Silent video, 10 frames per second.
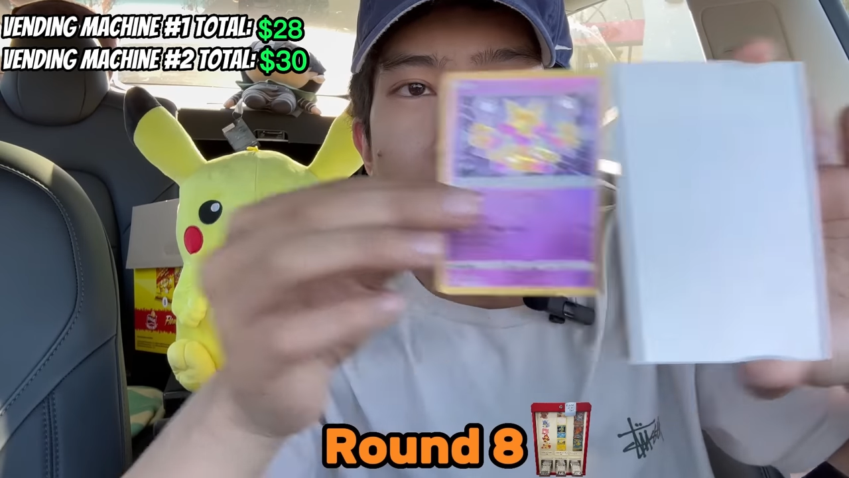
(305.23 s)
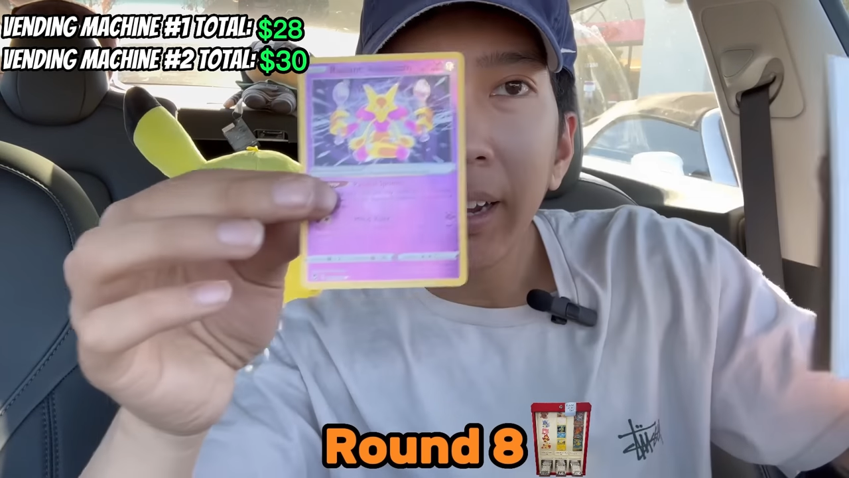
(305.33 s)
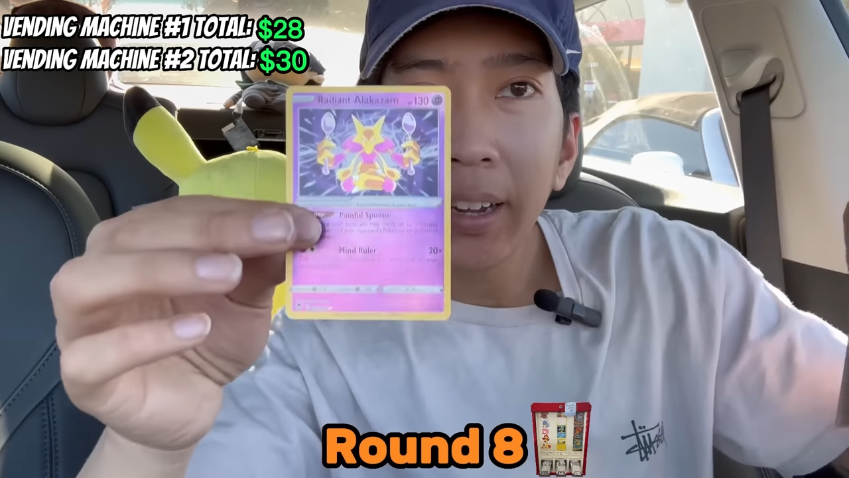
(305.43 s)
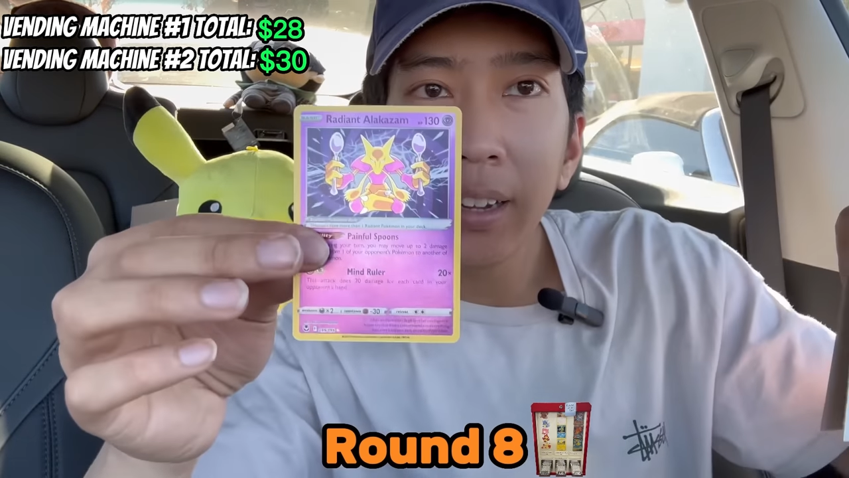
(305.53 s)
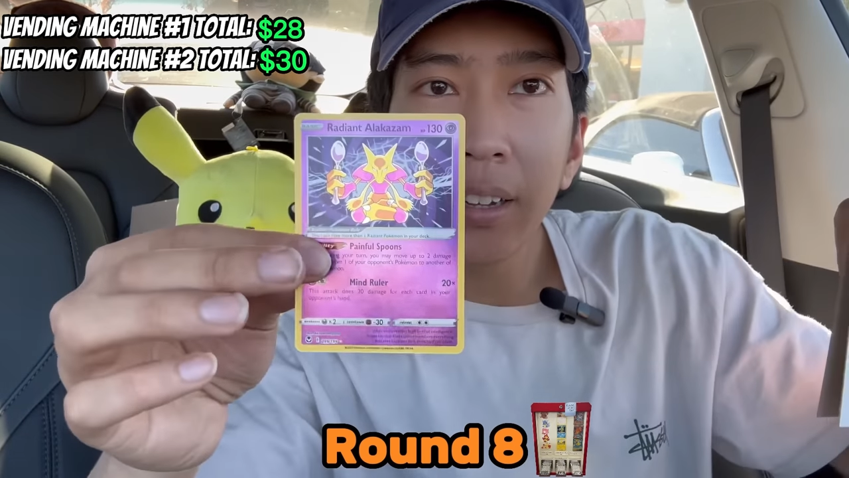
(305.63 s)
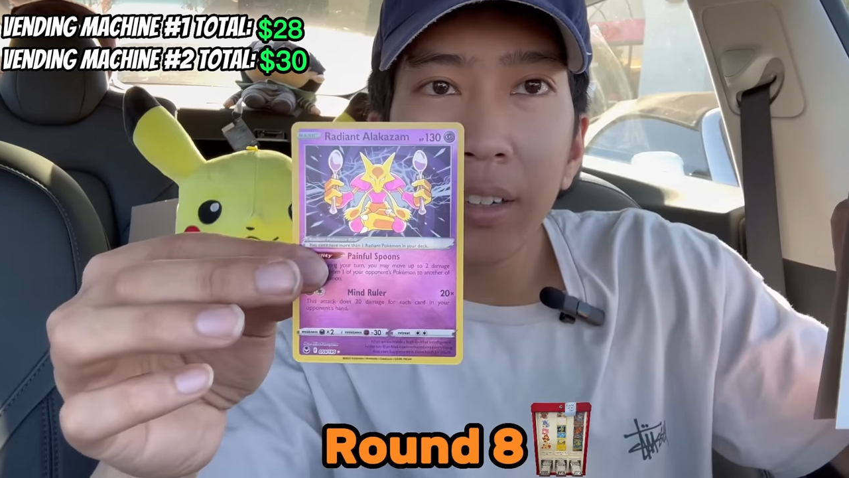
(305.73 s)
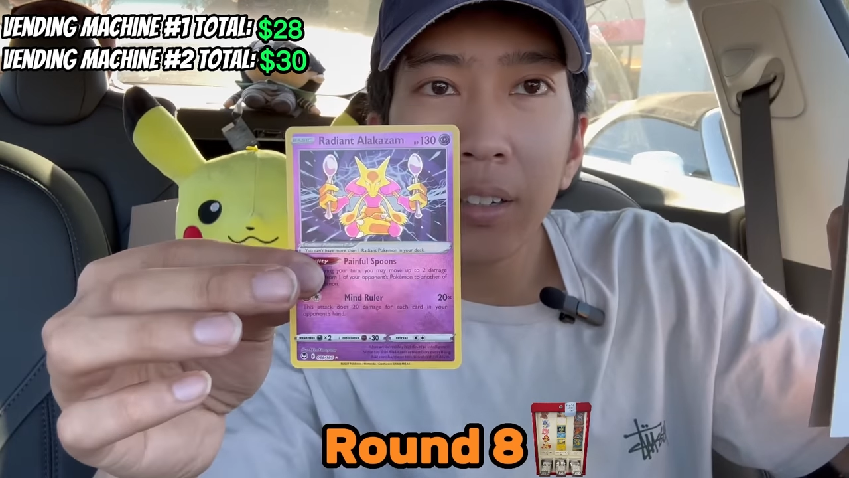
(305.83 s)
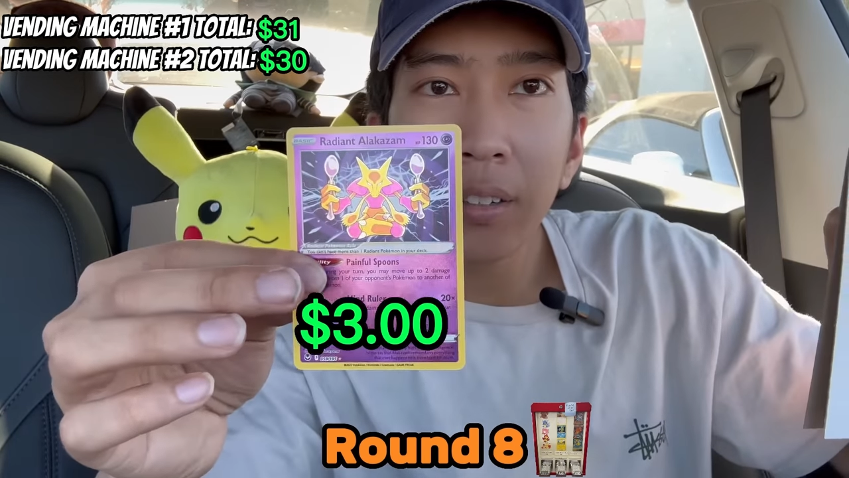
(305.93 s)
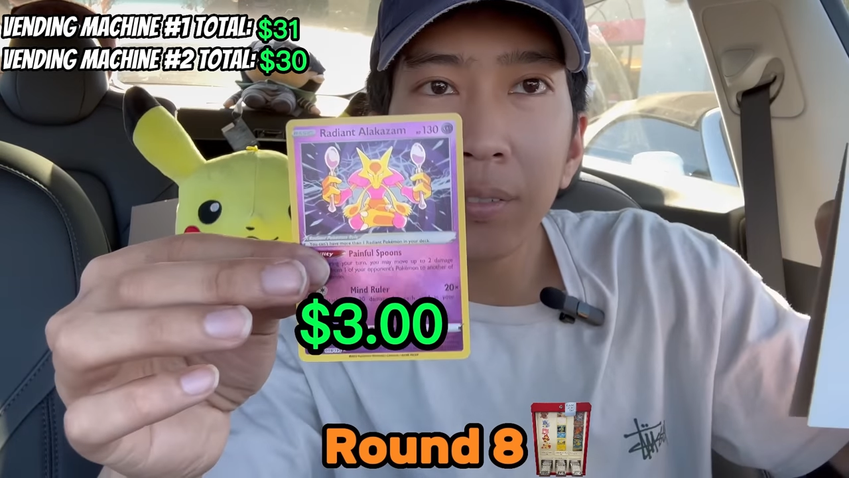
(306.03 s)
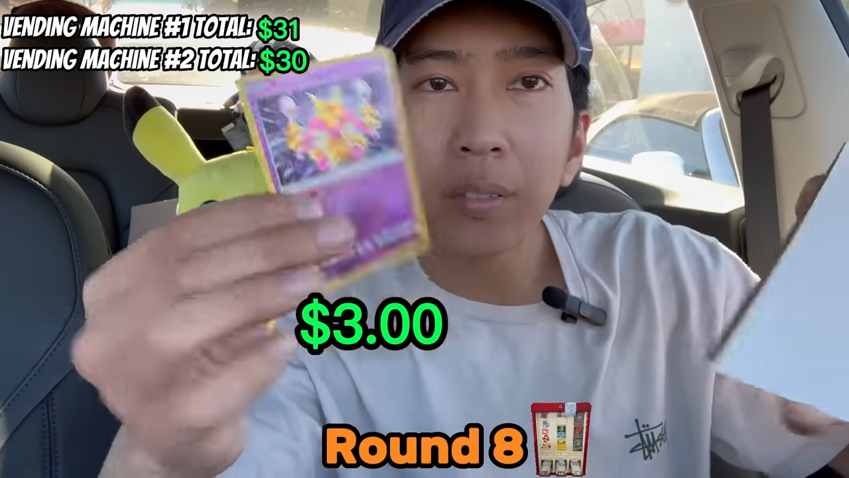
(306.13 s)

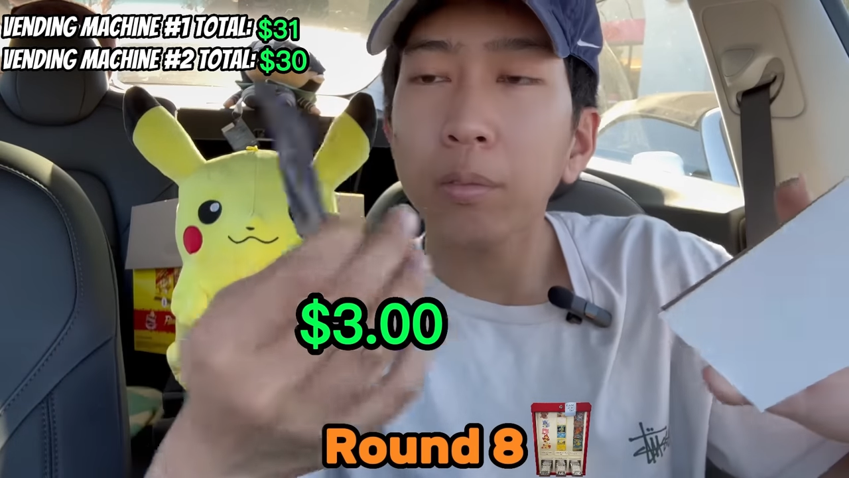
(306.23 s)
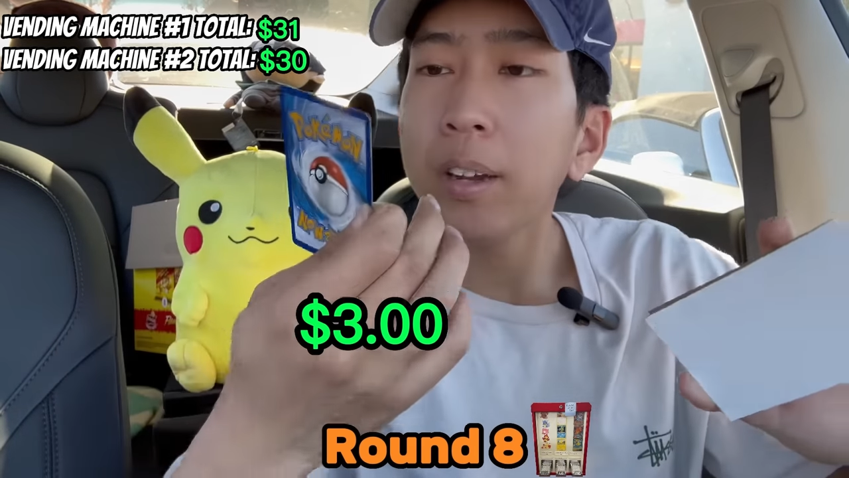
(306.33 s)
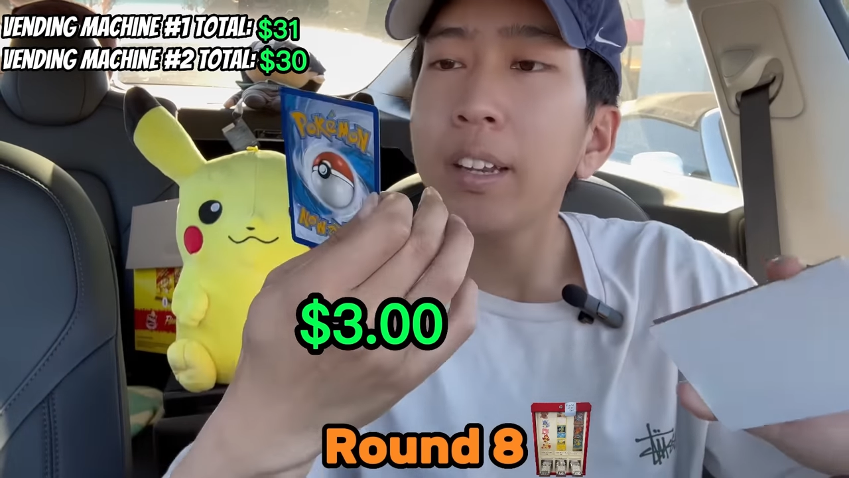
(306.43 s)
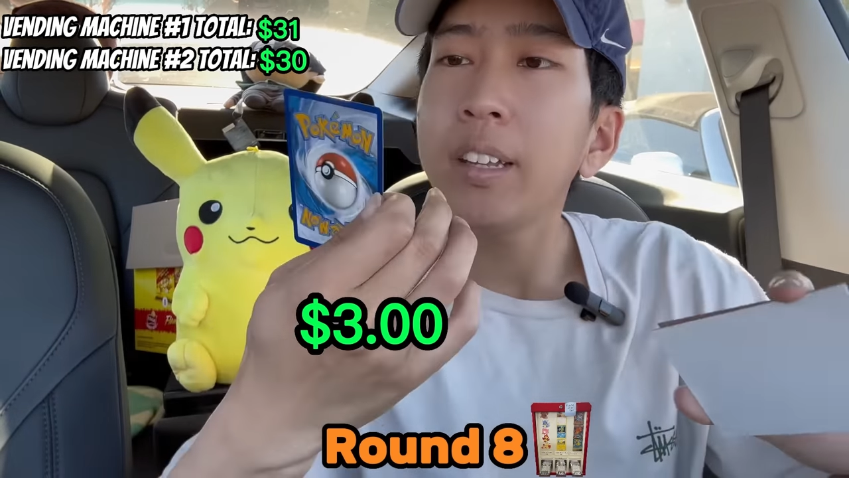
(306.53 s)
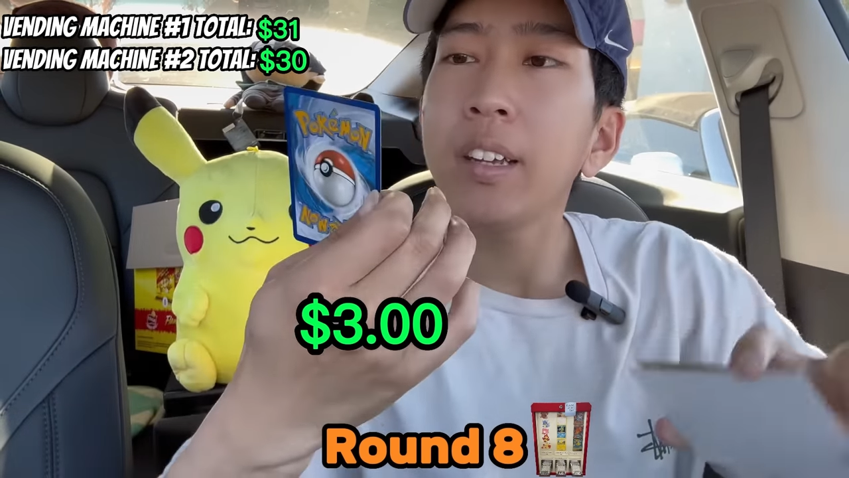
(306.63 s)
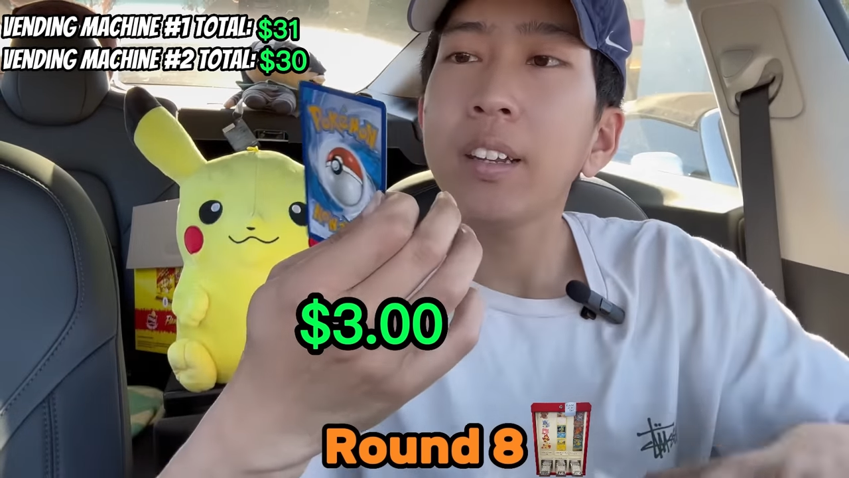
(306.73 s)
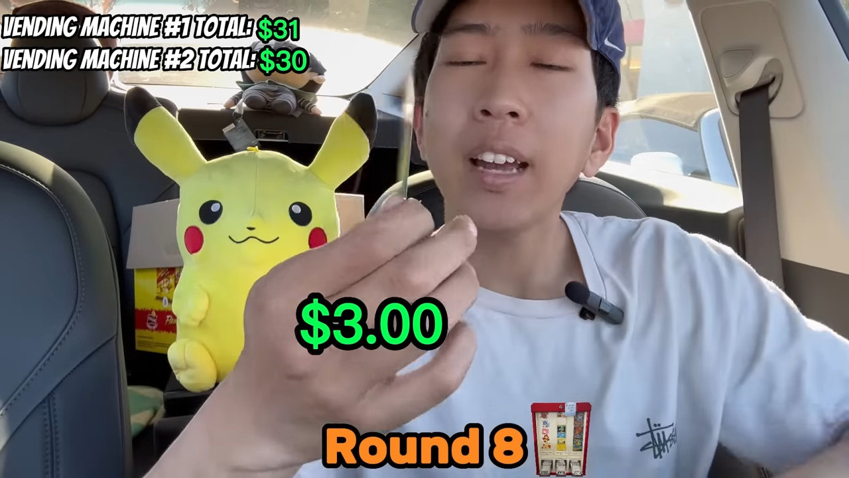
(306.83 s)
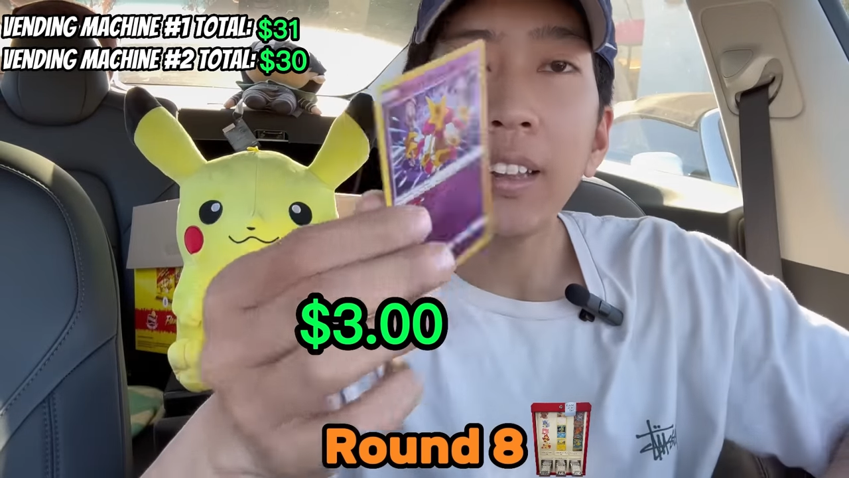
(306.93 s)
have Radiant